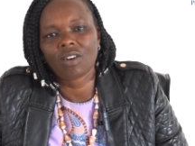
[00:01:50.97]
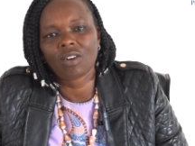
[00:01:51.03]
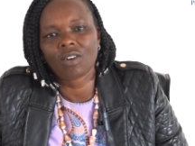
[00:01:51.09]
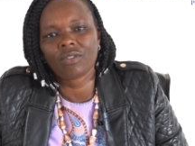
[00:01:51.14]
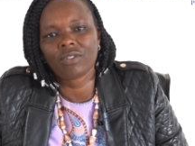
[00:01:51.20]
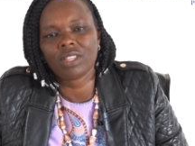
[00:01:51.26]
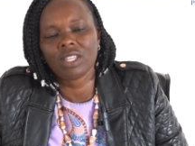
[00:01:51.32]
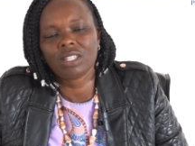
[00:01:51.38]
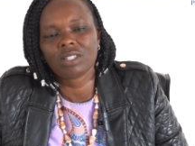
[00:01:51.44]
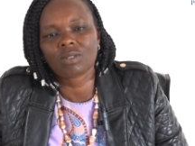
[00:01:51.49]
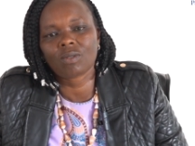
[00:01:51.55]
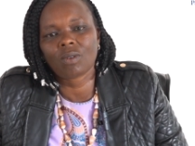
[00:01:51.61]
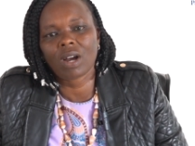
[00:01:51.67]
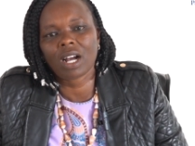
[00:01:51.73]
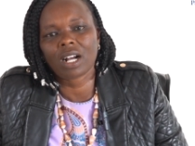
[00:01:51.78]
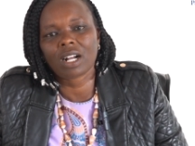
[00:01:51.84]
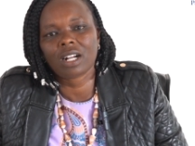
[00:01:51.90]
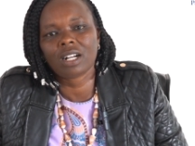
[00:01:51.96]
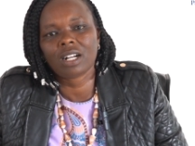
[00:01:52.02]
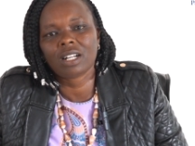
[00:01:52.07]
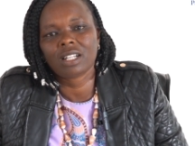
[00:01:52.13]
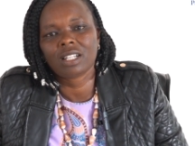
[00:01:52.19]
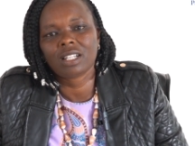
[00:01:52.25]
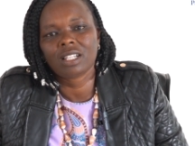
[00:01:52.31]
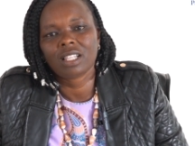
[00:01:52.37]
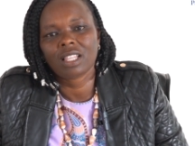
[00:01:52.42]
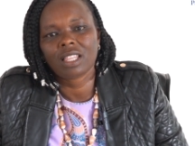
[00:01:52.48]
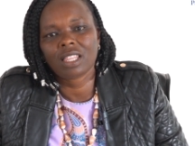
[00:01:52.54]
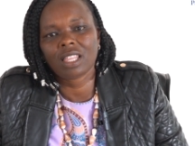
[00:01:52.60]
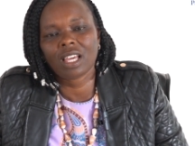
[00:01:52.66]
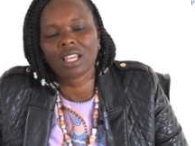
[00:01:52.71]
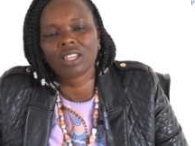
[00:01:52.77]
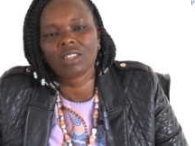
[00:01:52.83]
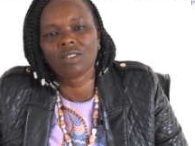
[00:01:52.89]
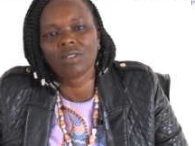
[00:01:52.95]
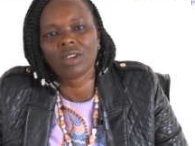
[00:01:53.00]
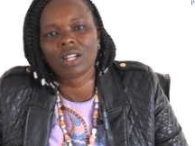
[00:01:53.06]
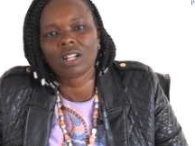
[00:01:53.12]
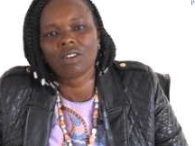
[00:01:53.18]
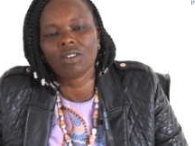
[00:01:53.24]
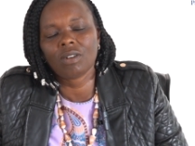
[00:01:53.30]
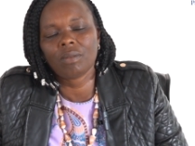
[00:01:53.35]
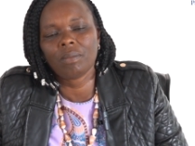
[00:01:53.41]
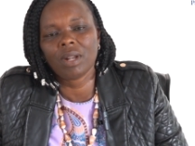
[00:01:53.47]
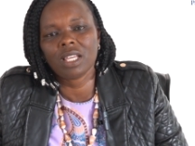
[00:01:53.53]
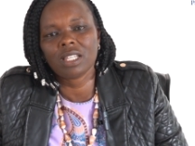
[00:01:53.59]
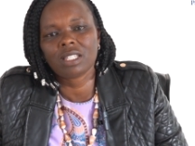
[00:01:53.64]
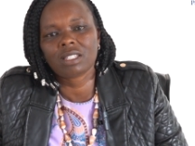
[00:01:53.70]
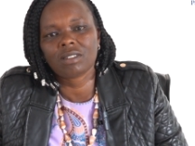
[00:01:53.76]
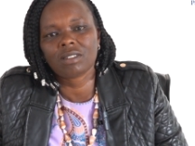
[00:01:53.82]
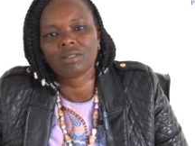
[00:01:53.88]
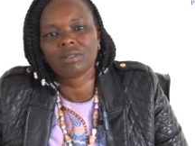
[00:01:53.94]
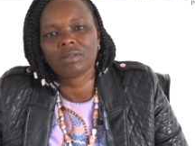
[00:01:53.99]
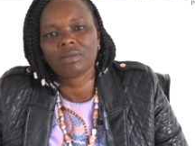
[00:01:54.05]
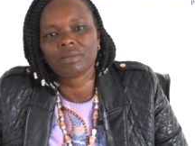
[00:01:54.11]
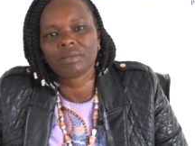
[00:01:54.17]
of this work. Thank you and God bless you.